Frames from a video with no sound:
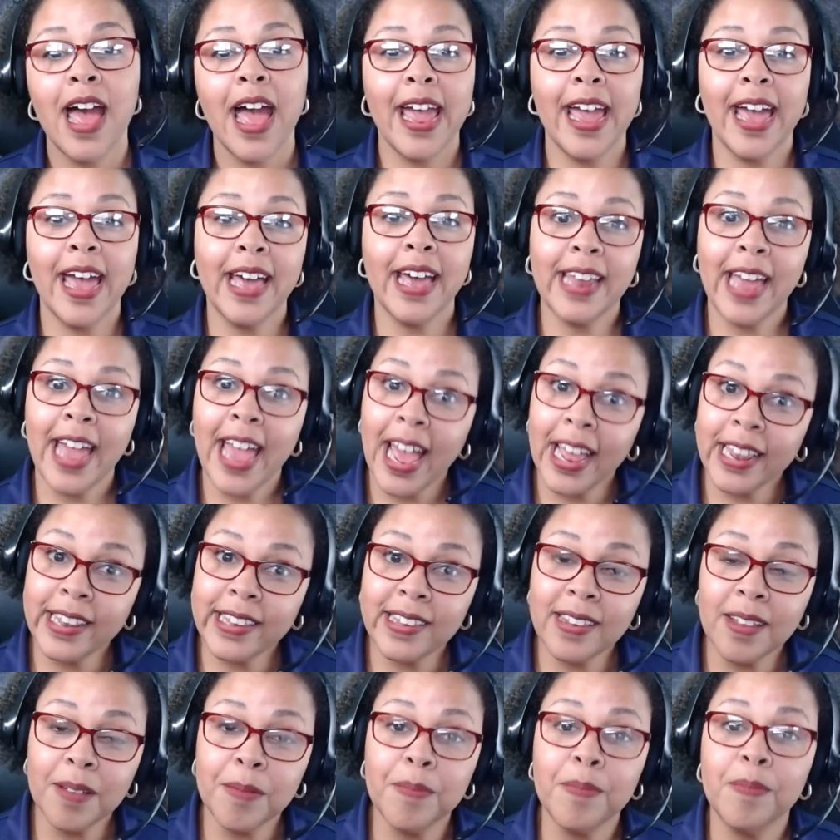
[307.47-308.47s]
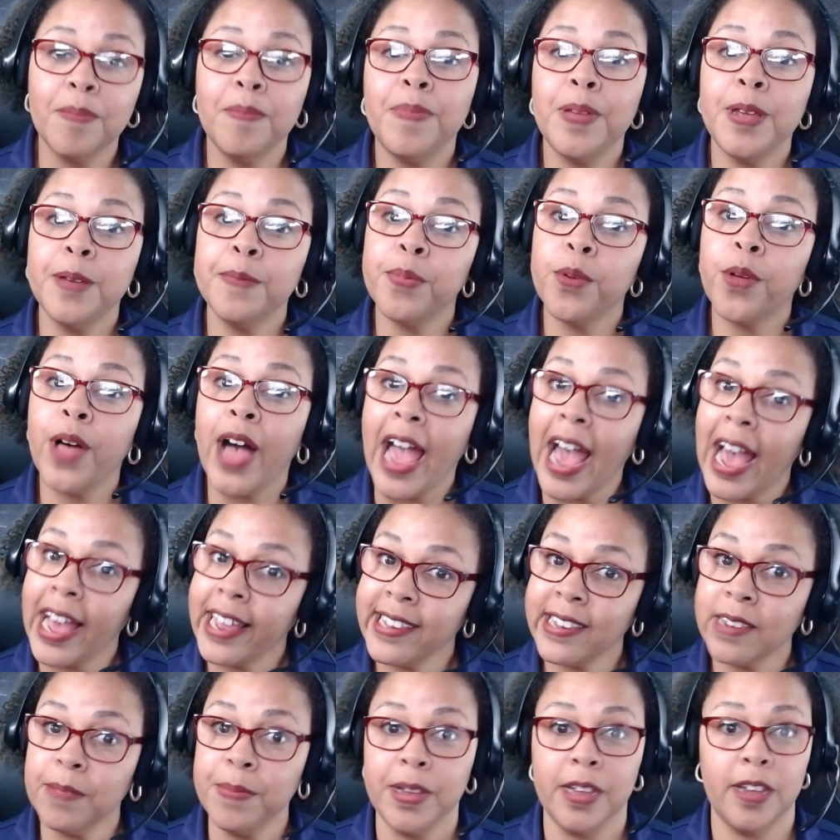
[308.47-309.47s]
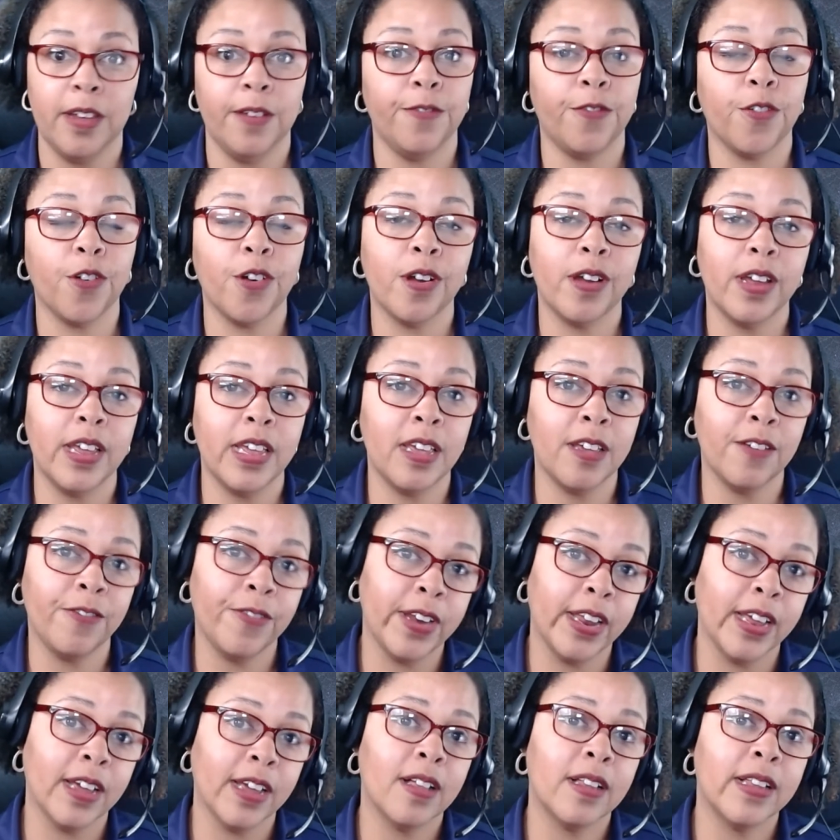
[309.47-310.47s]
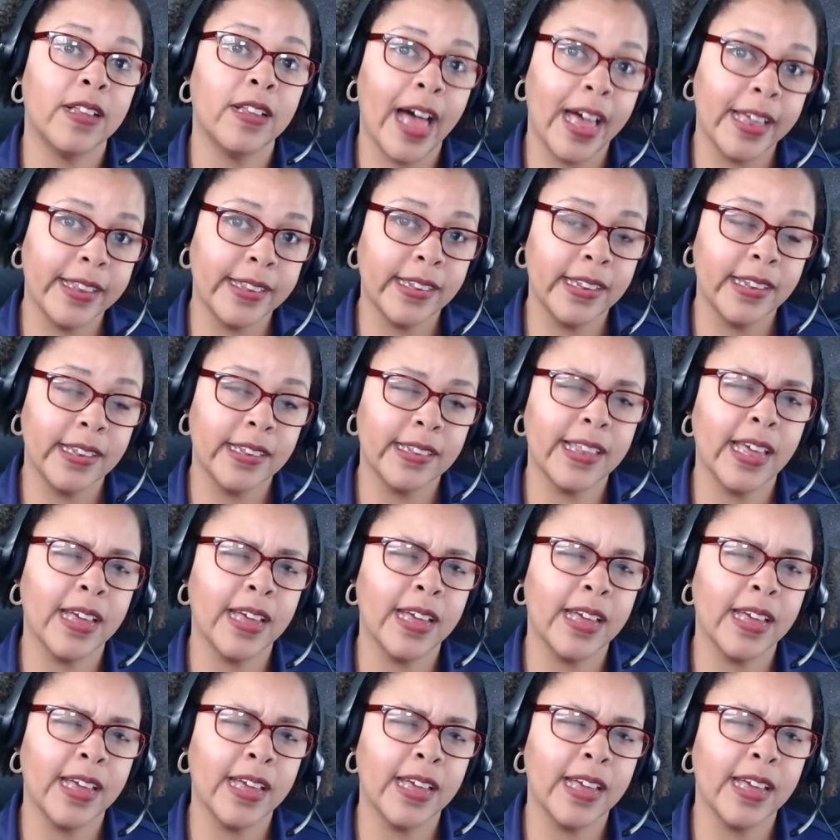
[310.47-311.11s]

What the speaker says: And I had some people ask me for evening classes,